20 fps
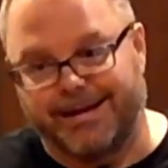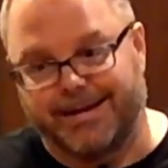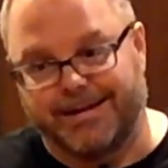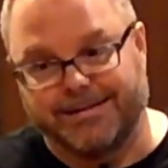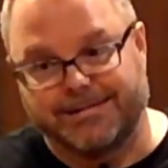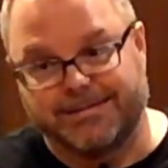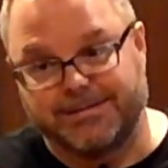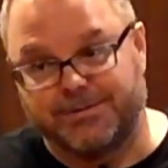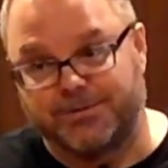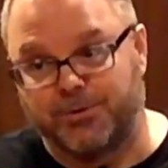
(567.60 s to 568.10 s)
it
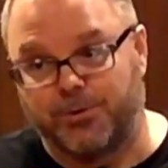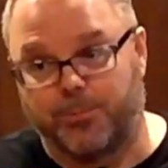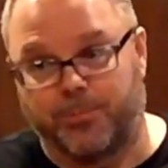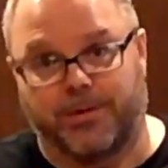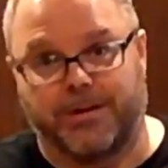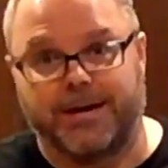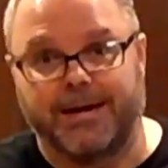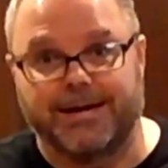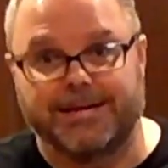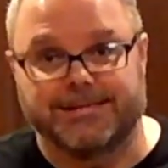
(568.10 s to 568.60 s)
is super
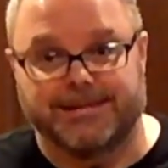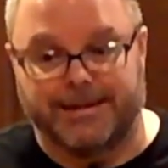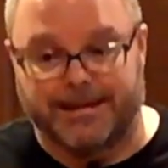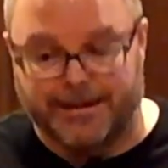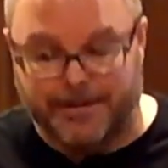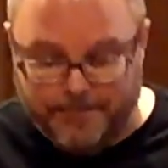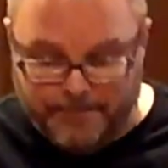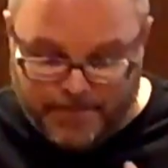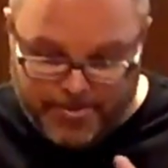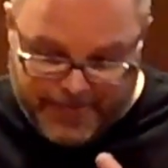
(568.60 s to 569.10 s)

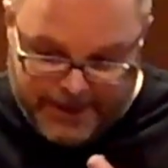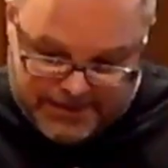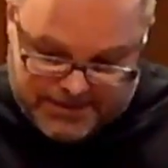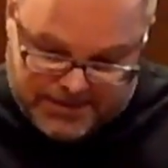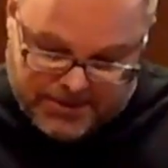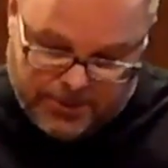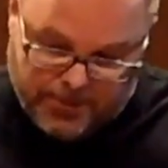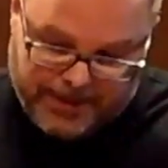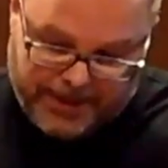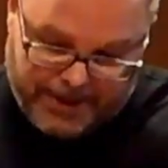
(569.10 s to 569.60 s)
easy.
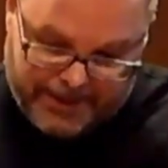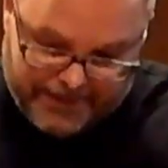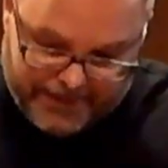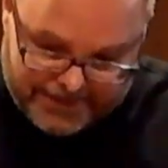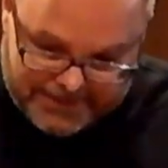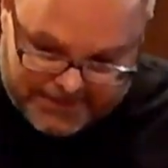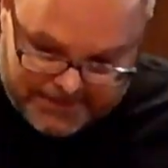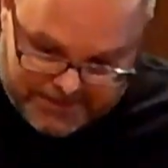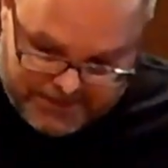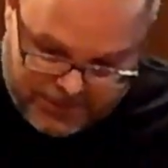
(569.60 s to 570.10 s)
So again,
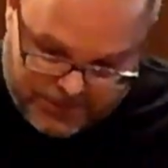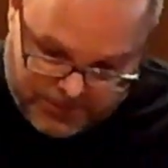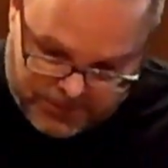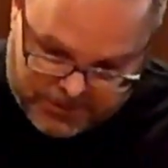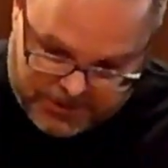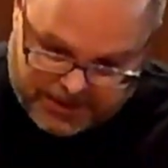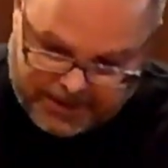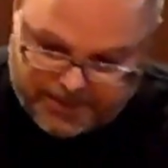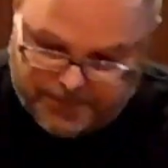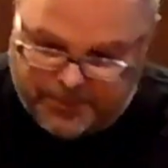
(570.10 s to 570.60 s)
that's 2
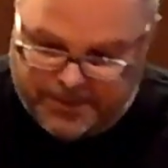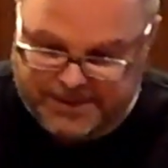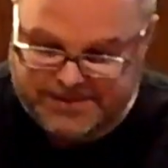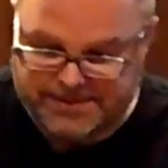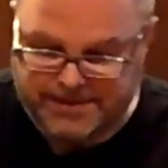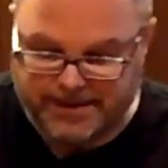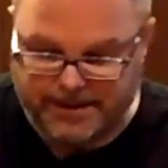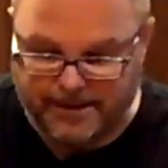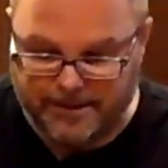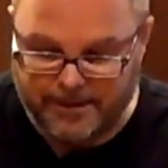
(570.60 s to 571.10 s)
chicken breasts
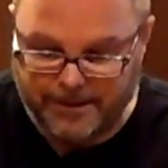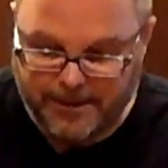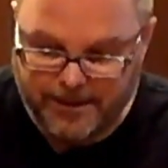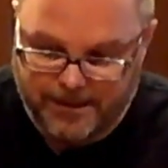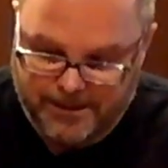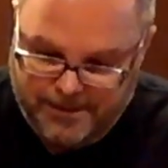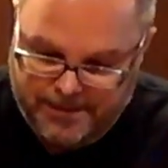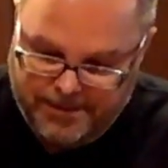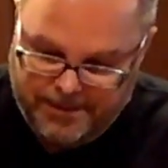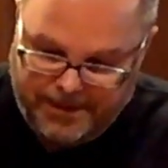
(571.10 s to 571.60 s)
there.
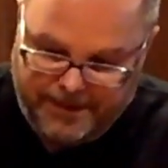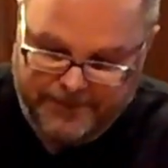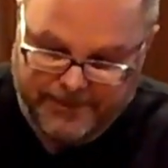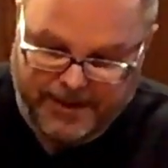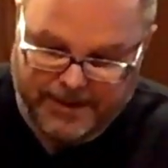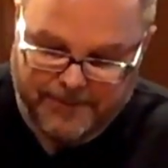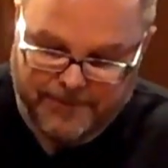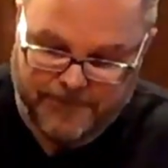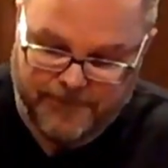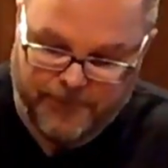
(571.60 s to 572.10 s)
I've
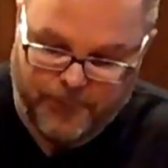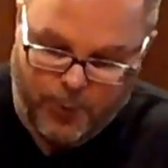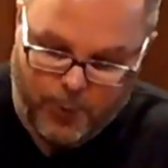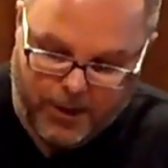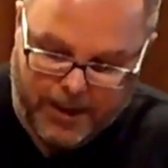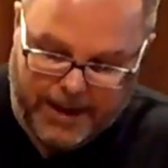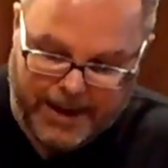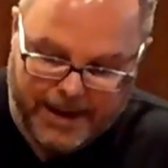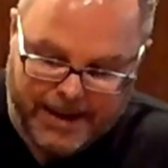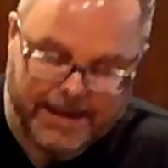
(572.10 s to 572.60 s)
got
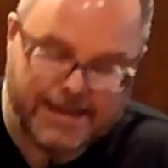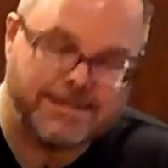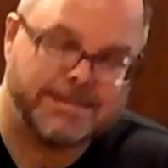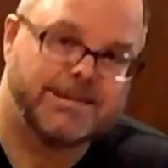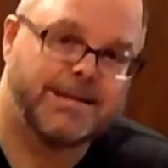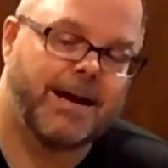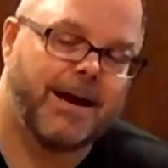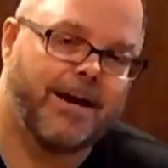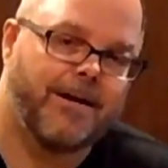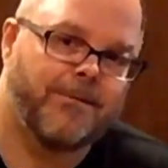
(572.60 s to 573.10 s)
4 eggs
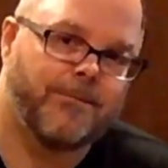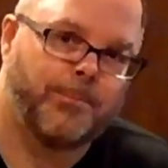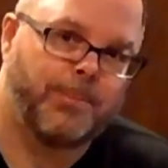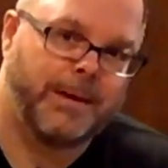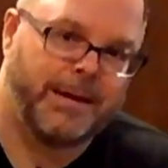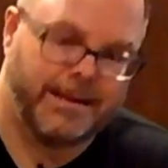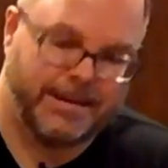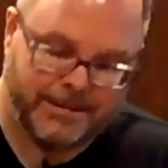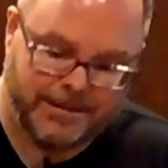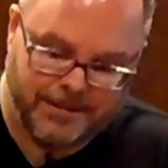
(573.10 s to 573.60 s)
that I have
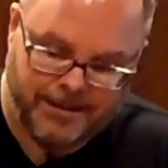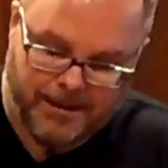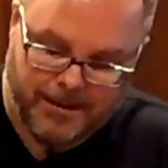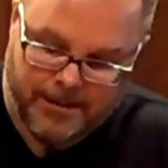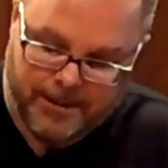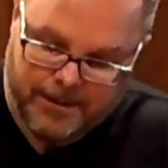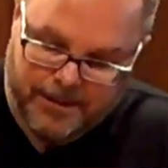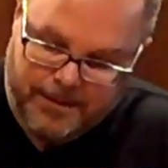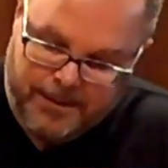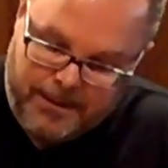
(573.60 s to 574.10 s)
beaten.
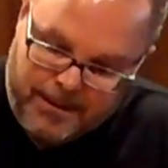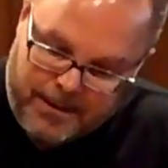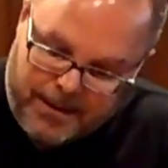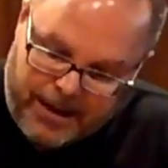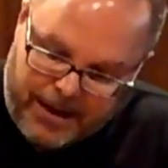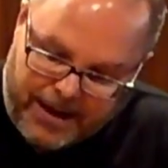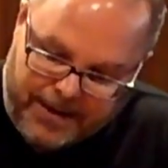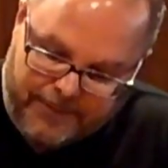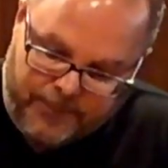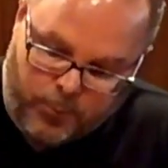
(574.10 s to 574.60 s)

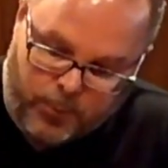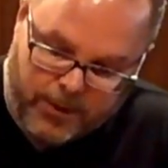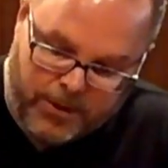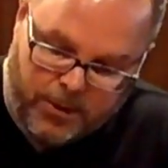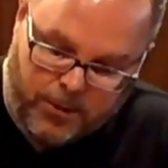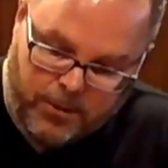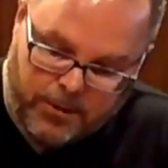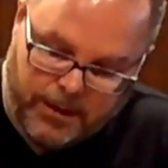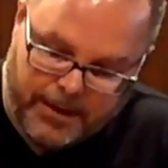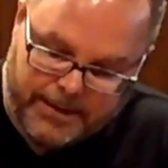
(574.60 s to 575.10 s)
I have 1
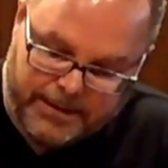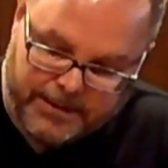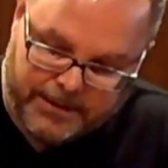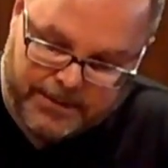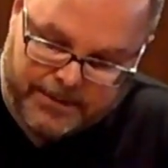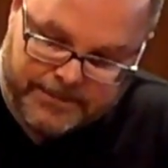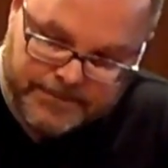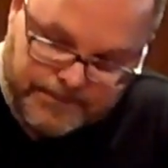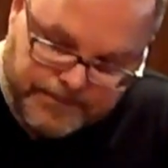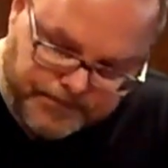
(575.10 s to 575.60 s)
whole
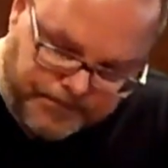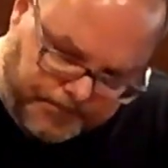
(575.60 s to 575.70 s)
onion,